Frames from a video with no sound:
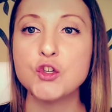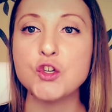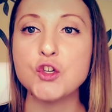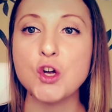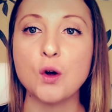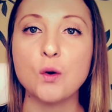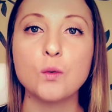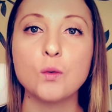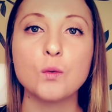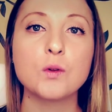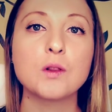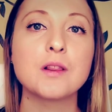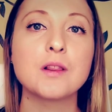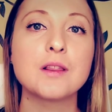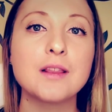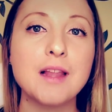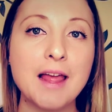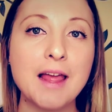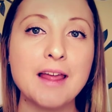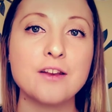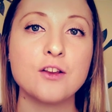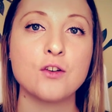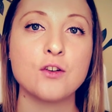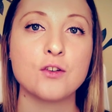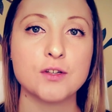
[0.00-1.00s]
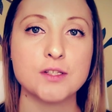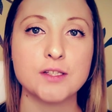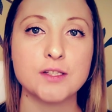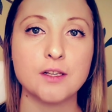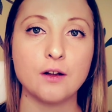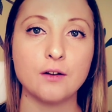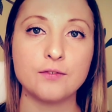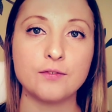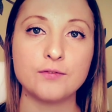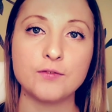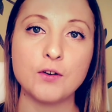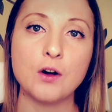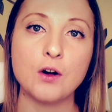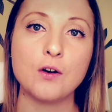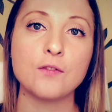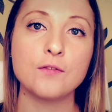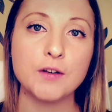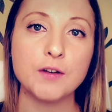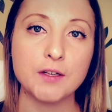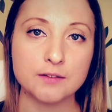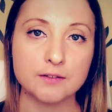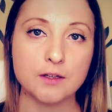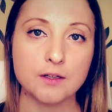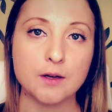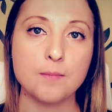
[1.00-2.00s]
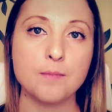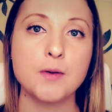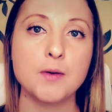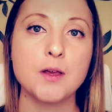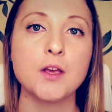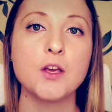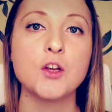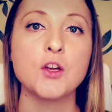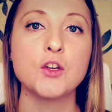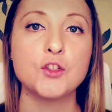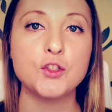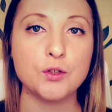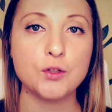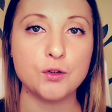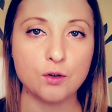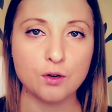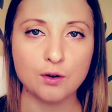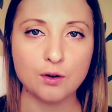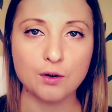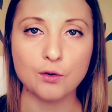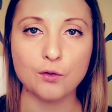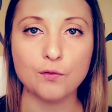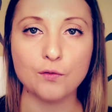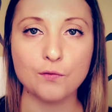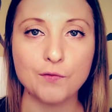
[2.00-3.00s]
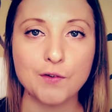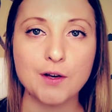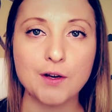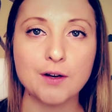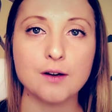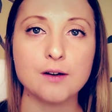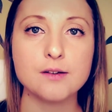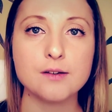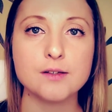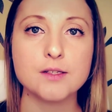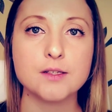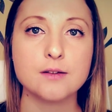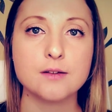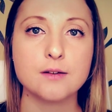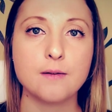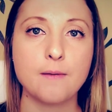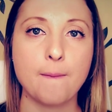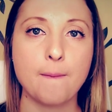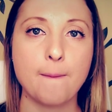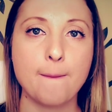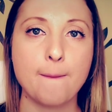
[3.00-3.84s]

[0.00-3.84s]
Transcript: Don't let yourself fall victim to your own fears.